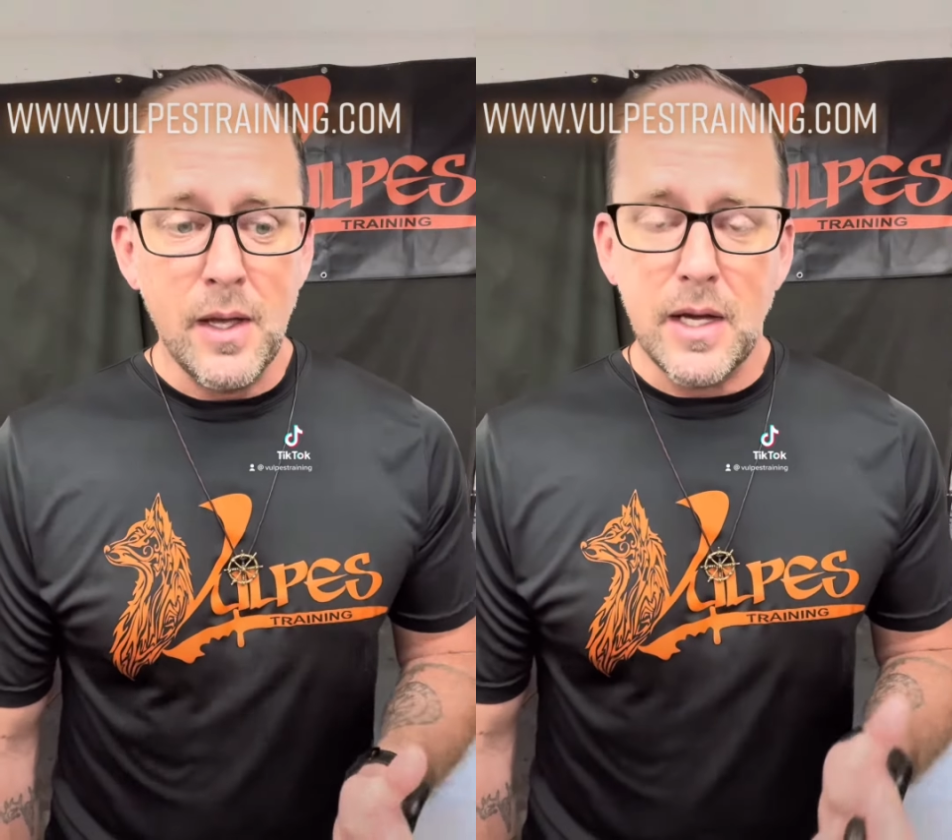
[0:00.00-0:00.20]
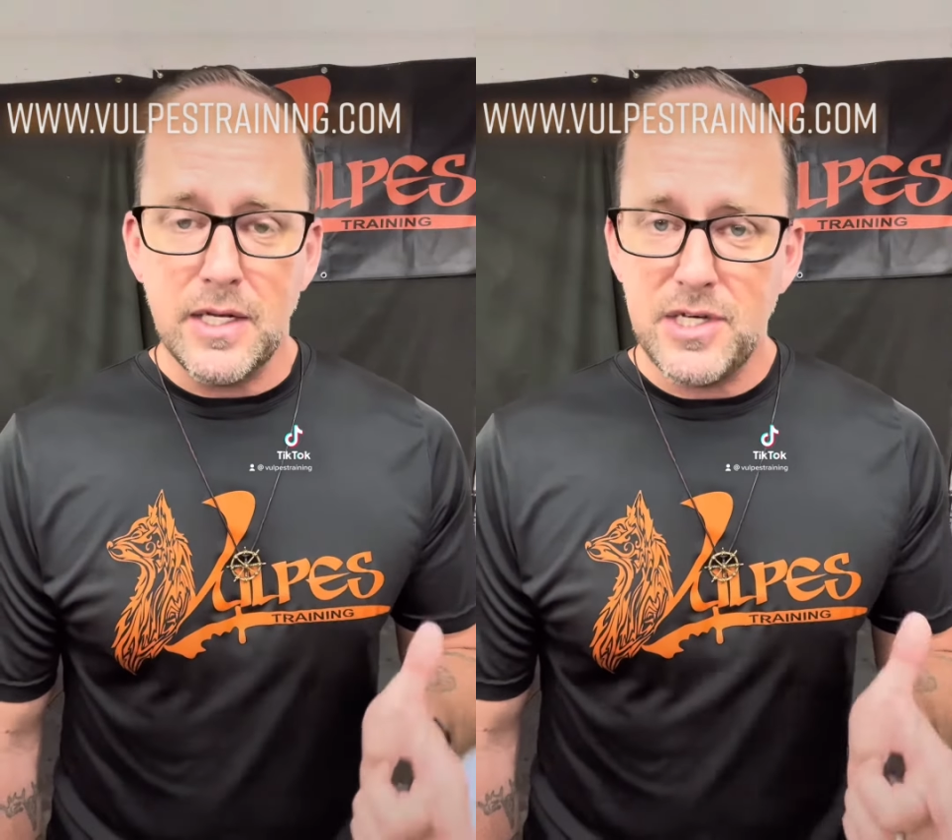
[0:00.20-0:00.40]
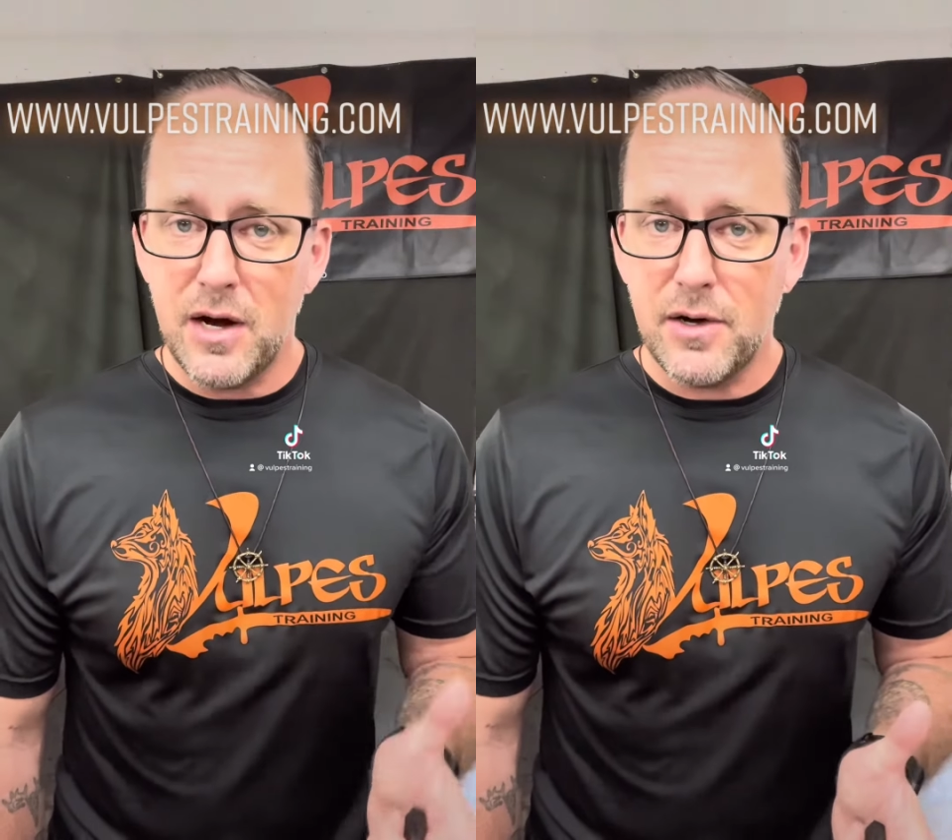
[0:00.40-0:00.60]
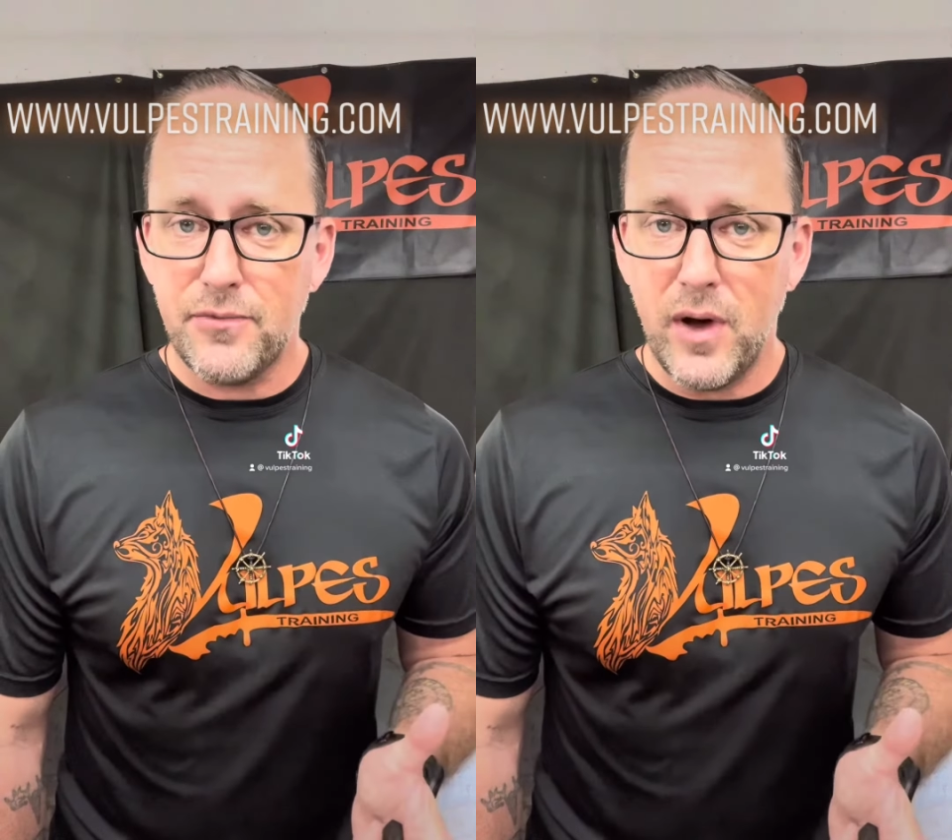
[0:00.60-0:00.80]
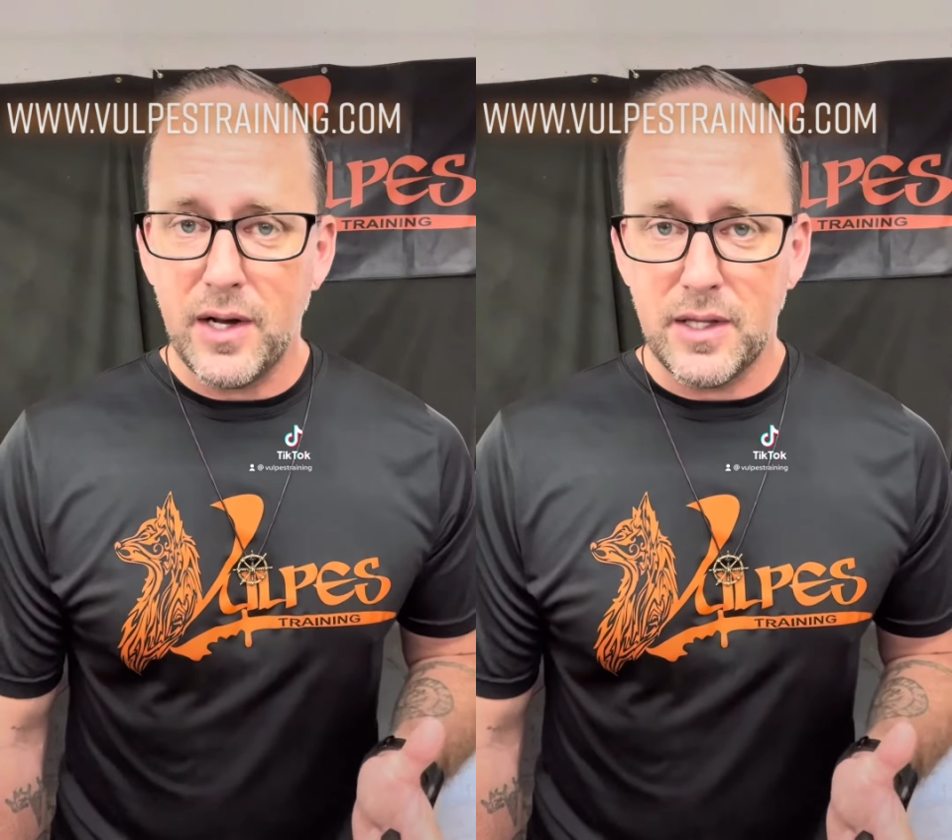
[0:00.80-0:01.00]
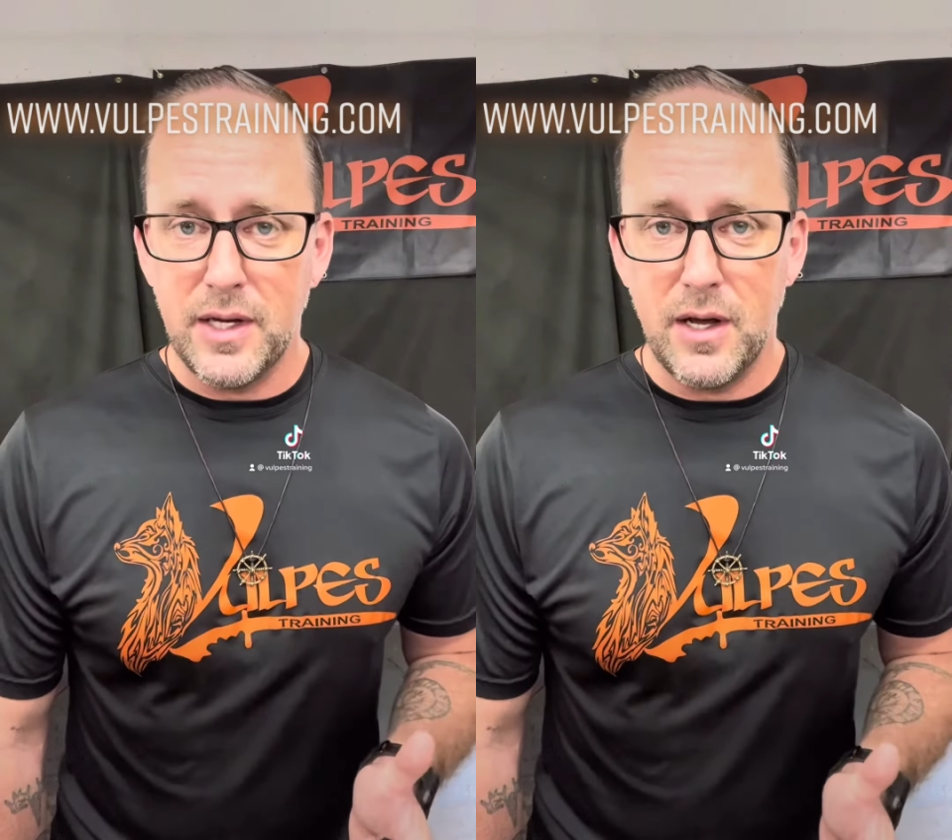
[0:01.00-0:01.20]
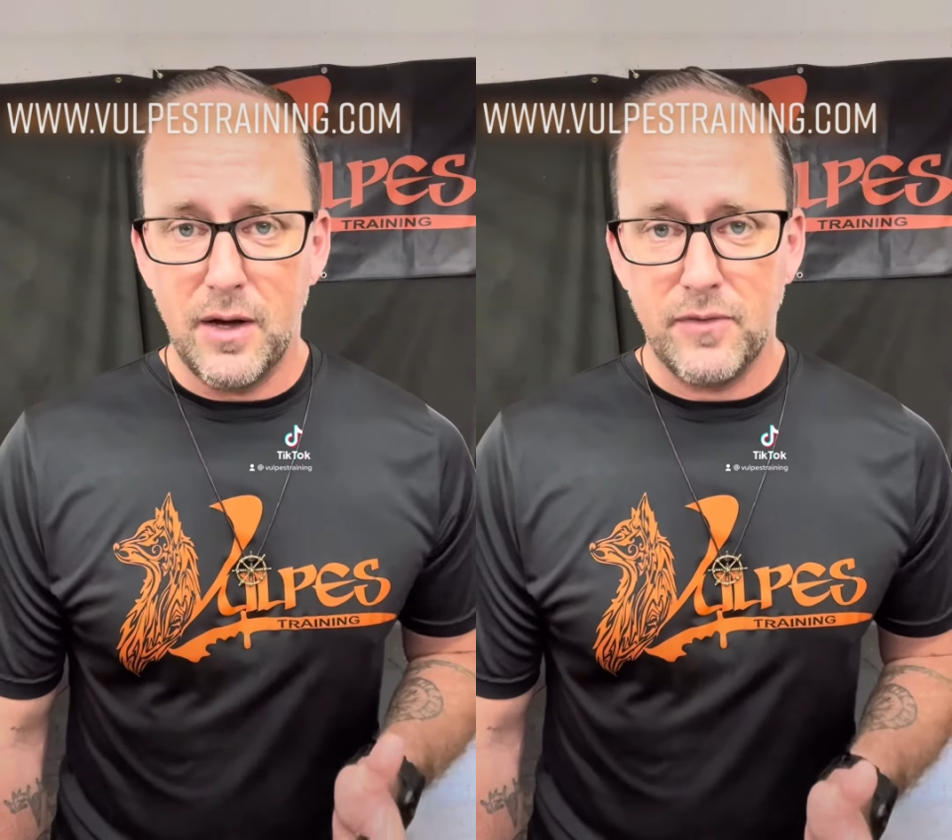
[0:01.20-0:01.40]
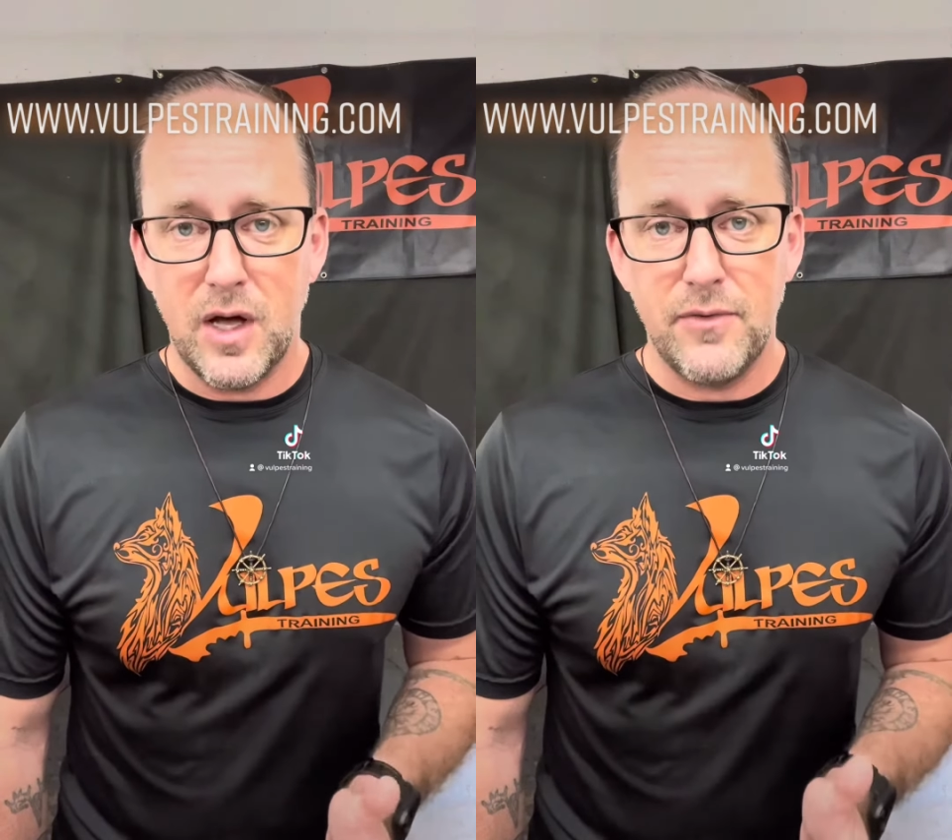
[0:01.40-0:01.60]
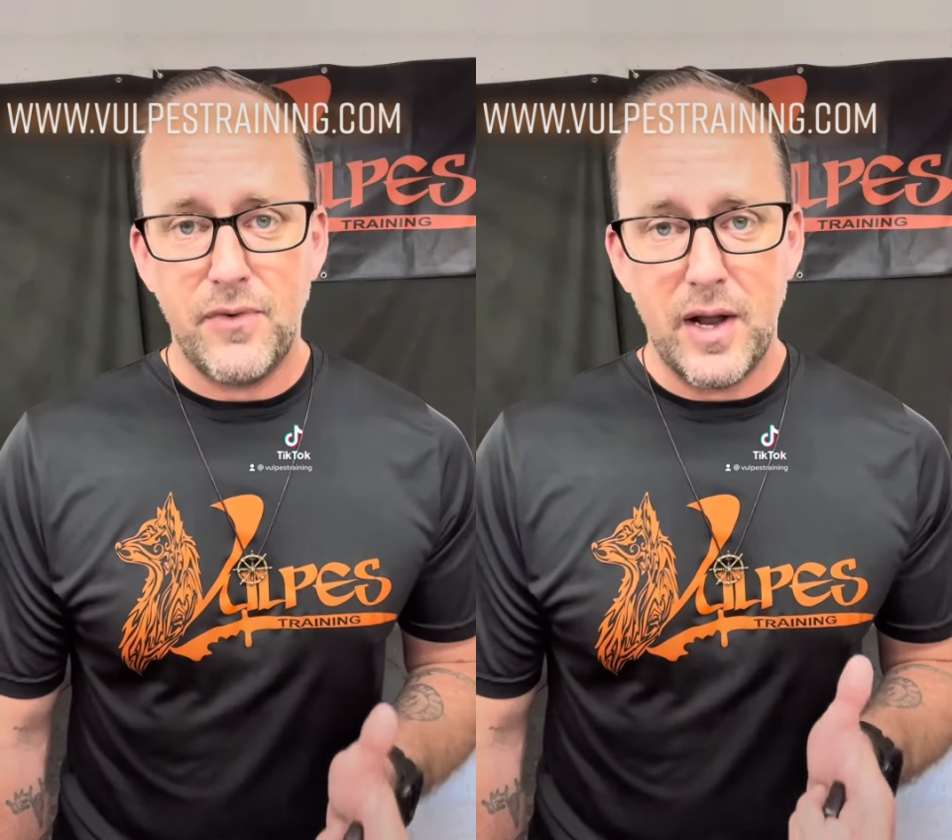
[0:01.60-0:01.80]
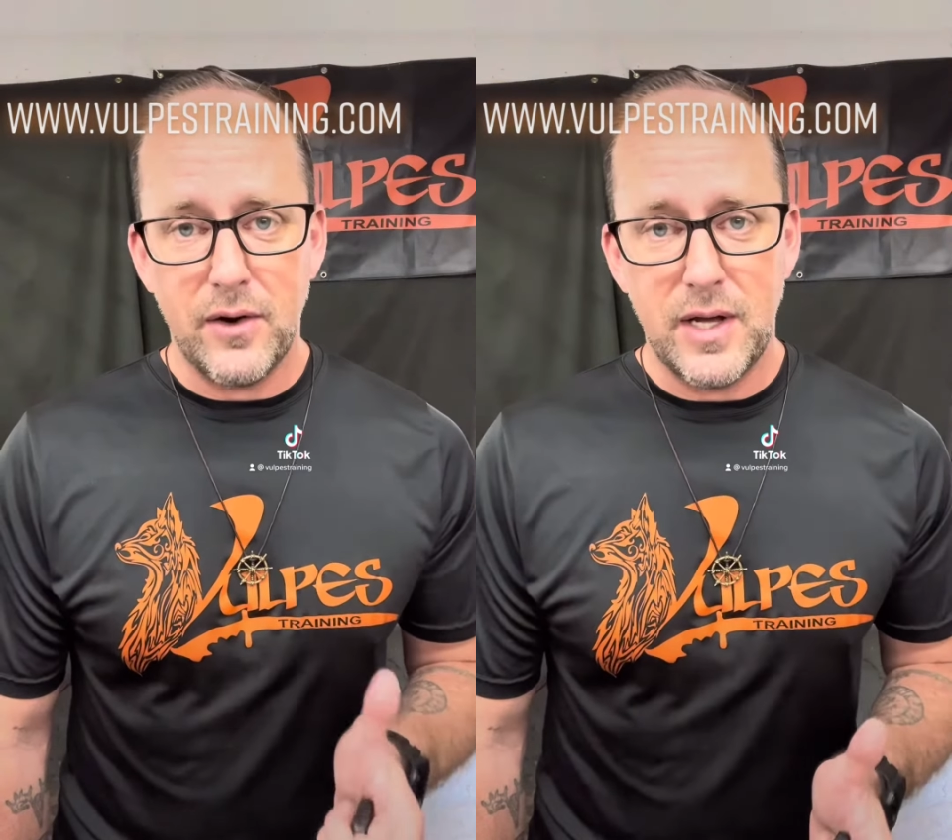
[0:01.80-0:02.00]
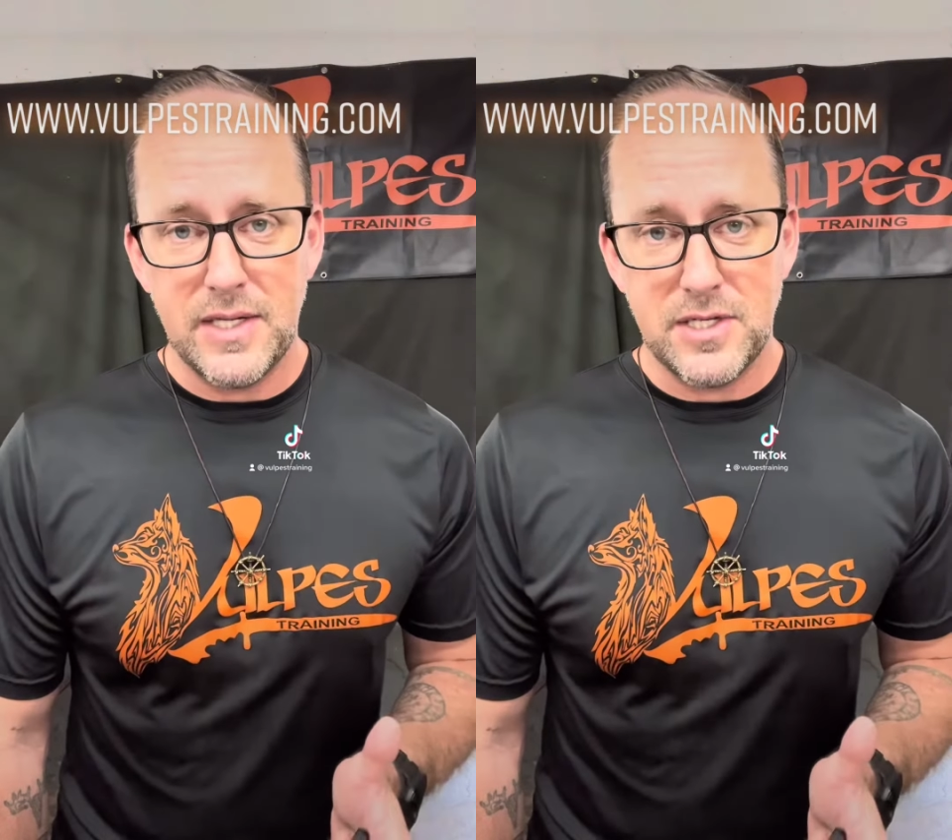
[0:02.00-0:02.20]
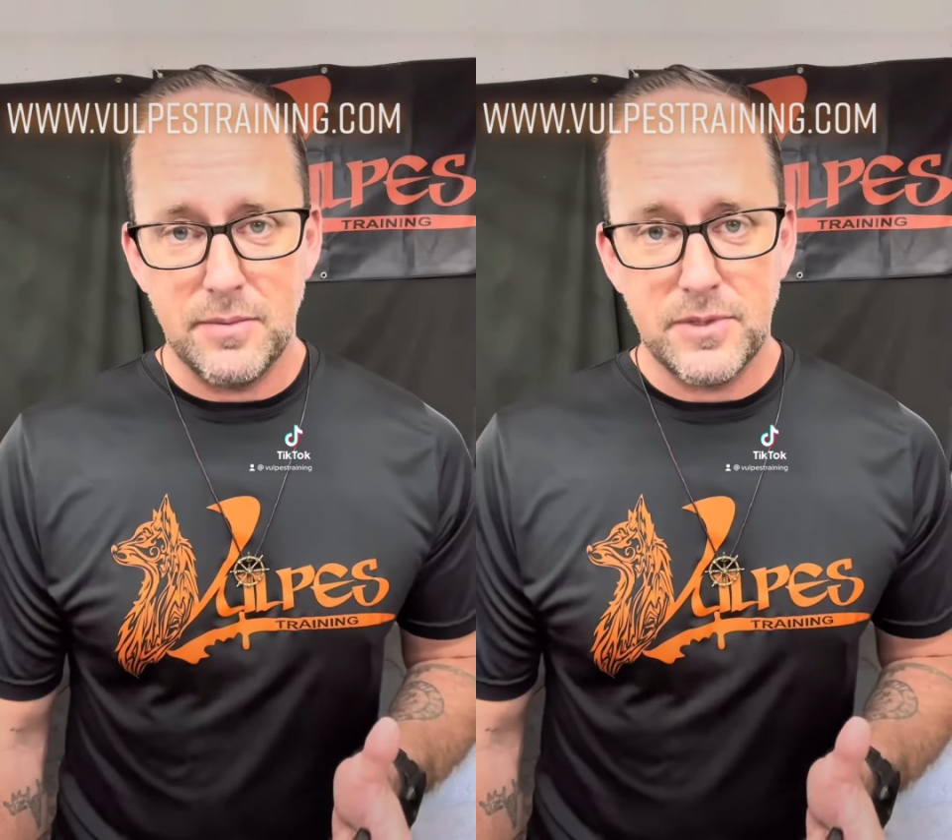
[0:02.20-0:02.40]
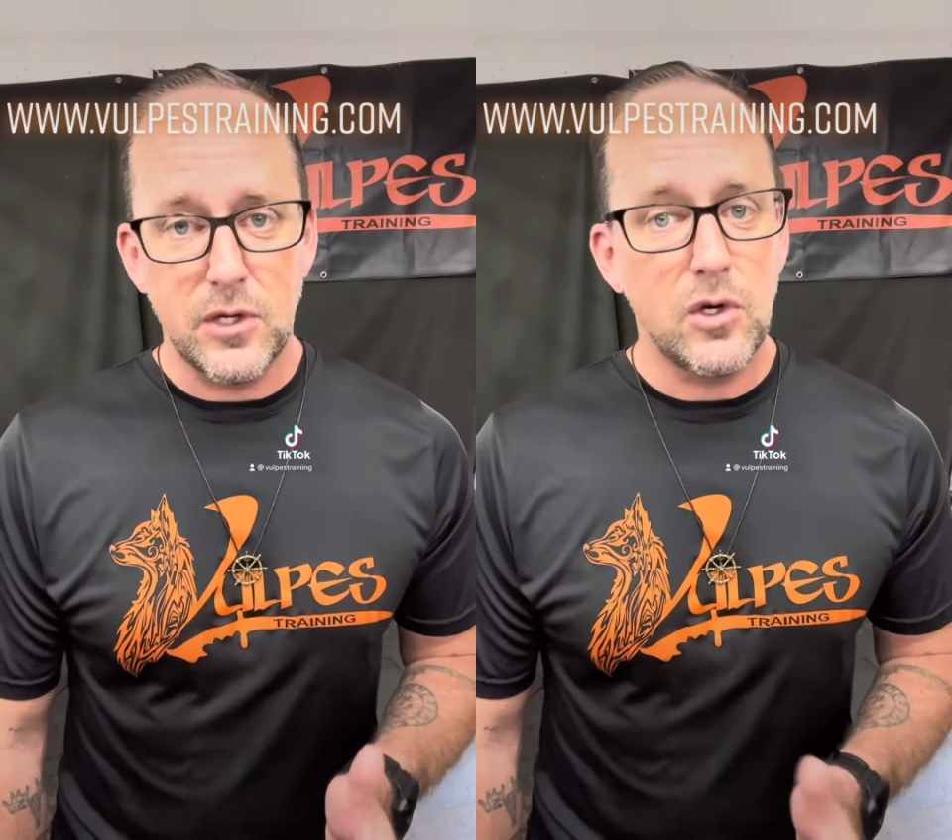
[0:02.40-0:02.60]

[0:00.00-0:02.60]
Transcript: and Jarrod Franklin of Gunfighter Customs